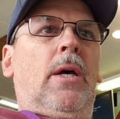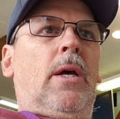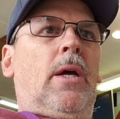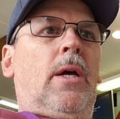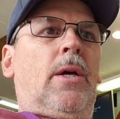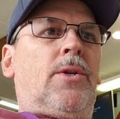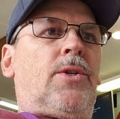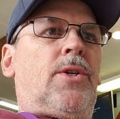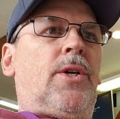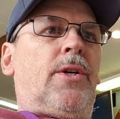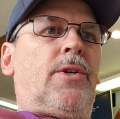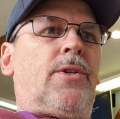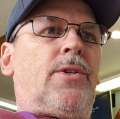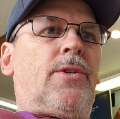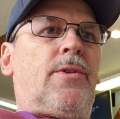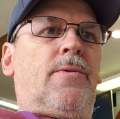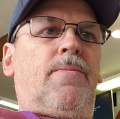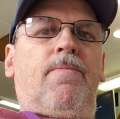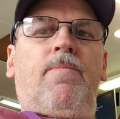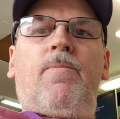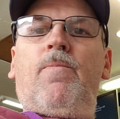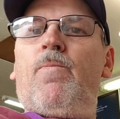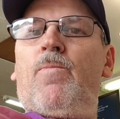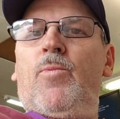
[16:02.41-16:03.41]
It's
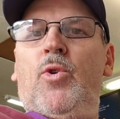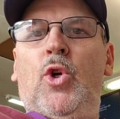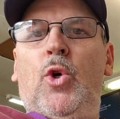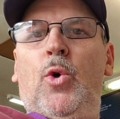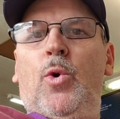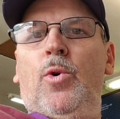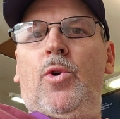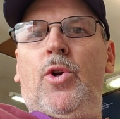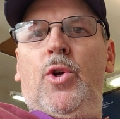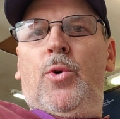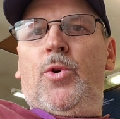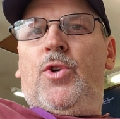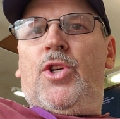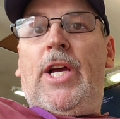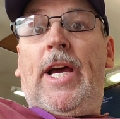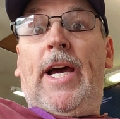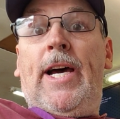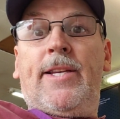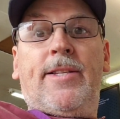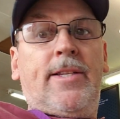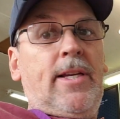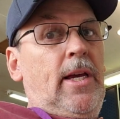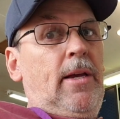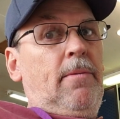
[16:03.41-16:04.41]
just new
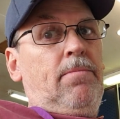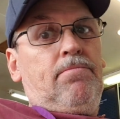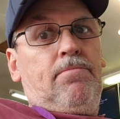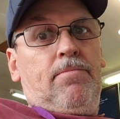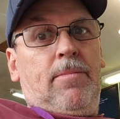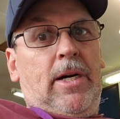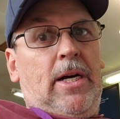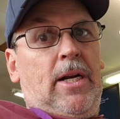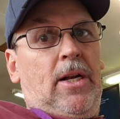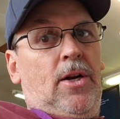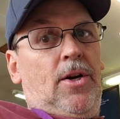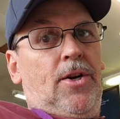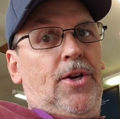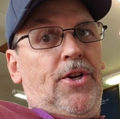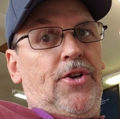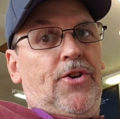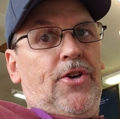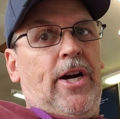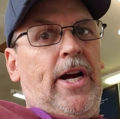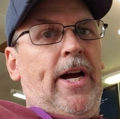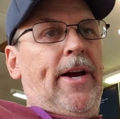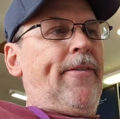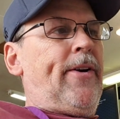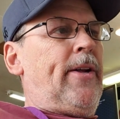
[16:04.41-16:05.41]
chassis. Got to learn to
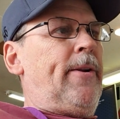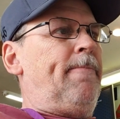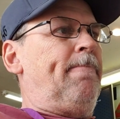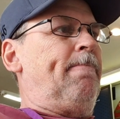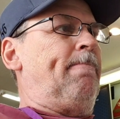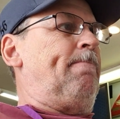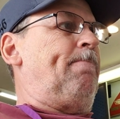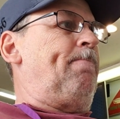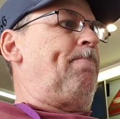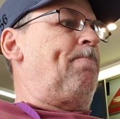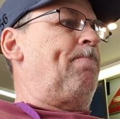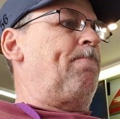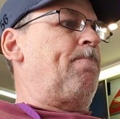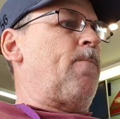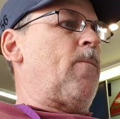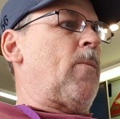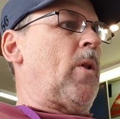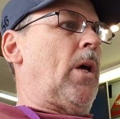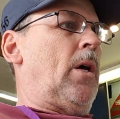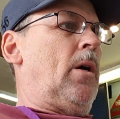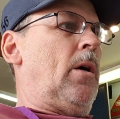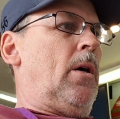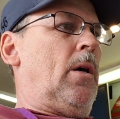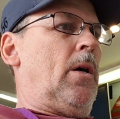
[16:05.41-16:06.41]
drive it.
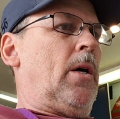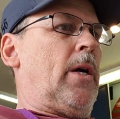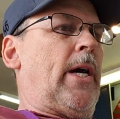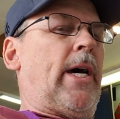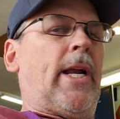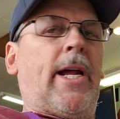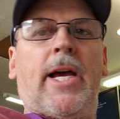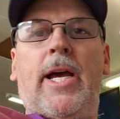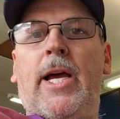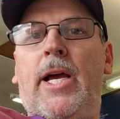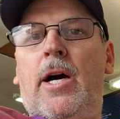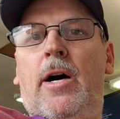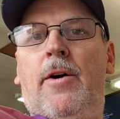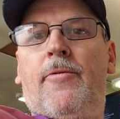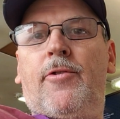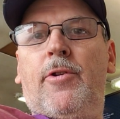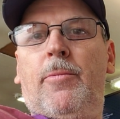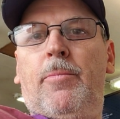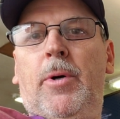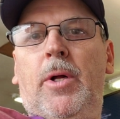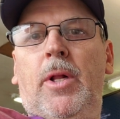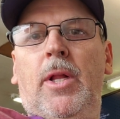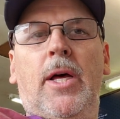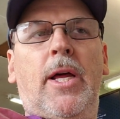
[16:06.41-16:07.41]
Got to get
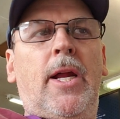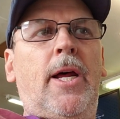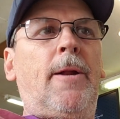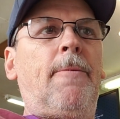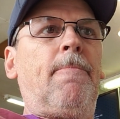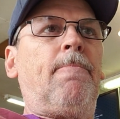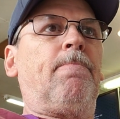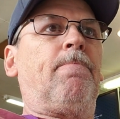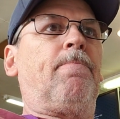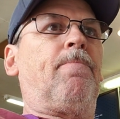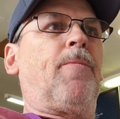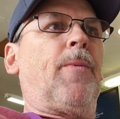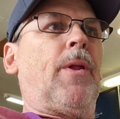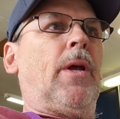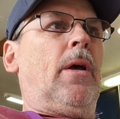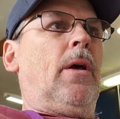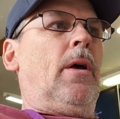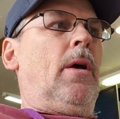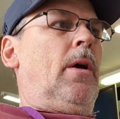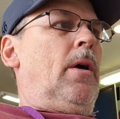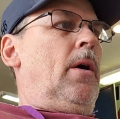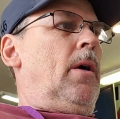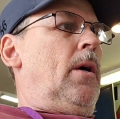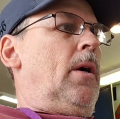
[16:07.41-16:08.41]
comfortable in it.
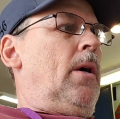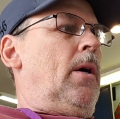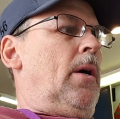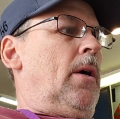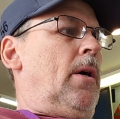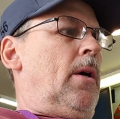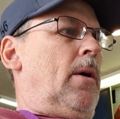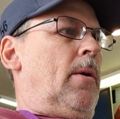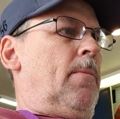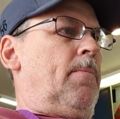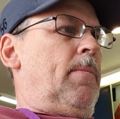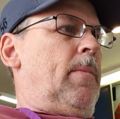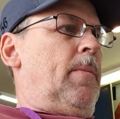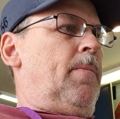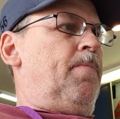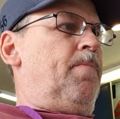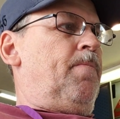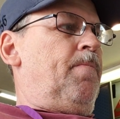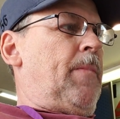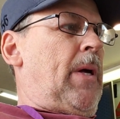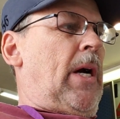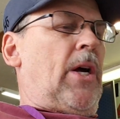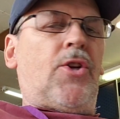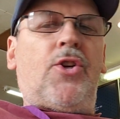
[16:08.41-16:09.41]

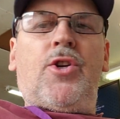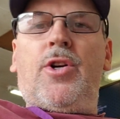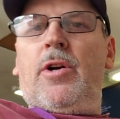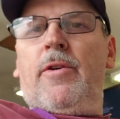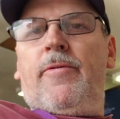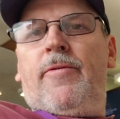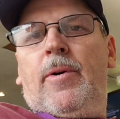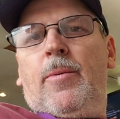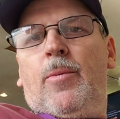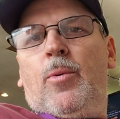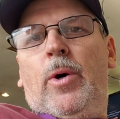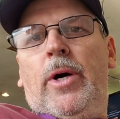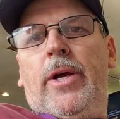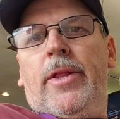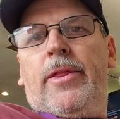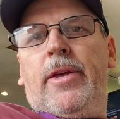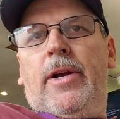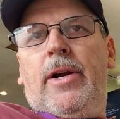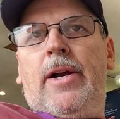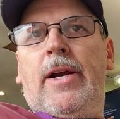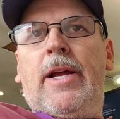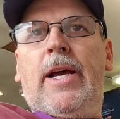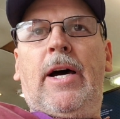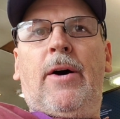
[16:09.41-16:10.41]
Not sure if I'm quite
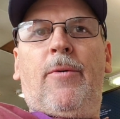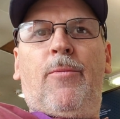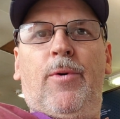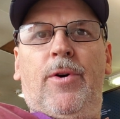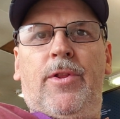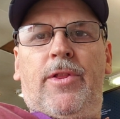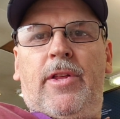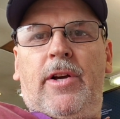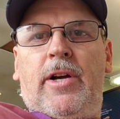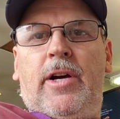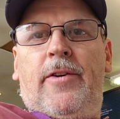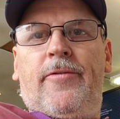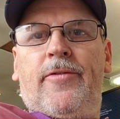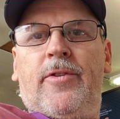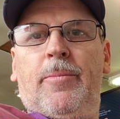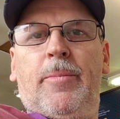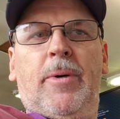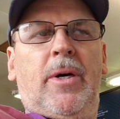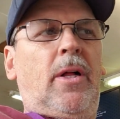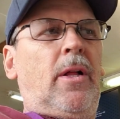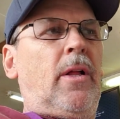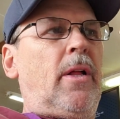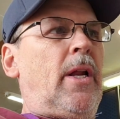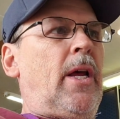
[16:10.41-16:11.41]
there yet with the
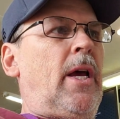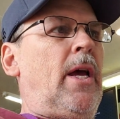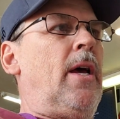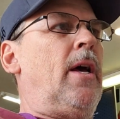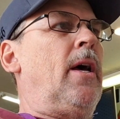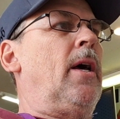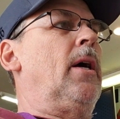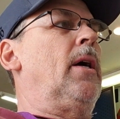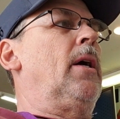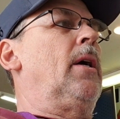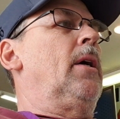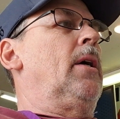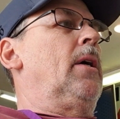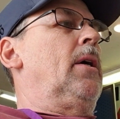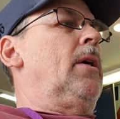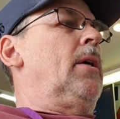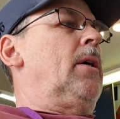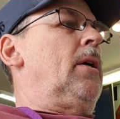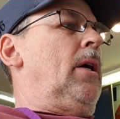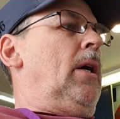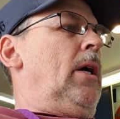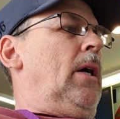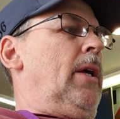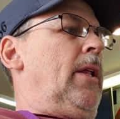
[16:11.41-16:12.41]
comfortability.
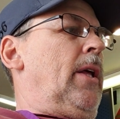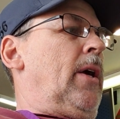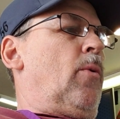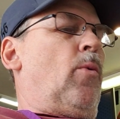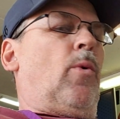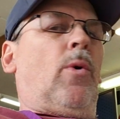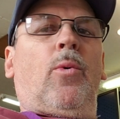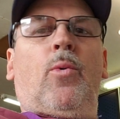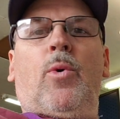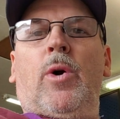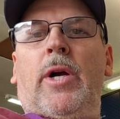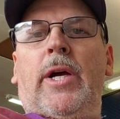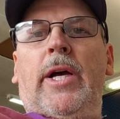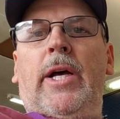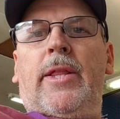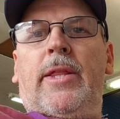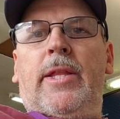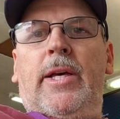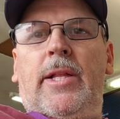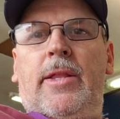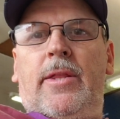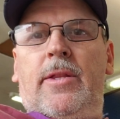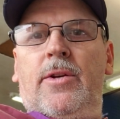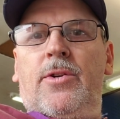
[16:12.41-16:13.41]
I think we'll work at
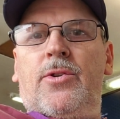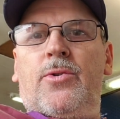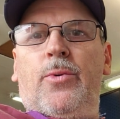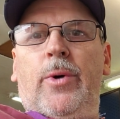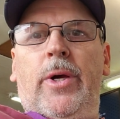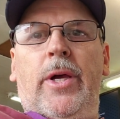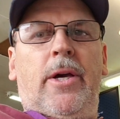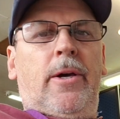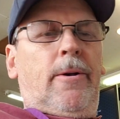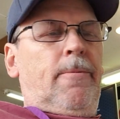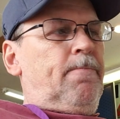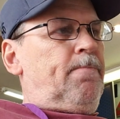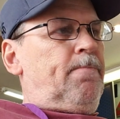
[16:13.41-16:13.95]
that this week.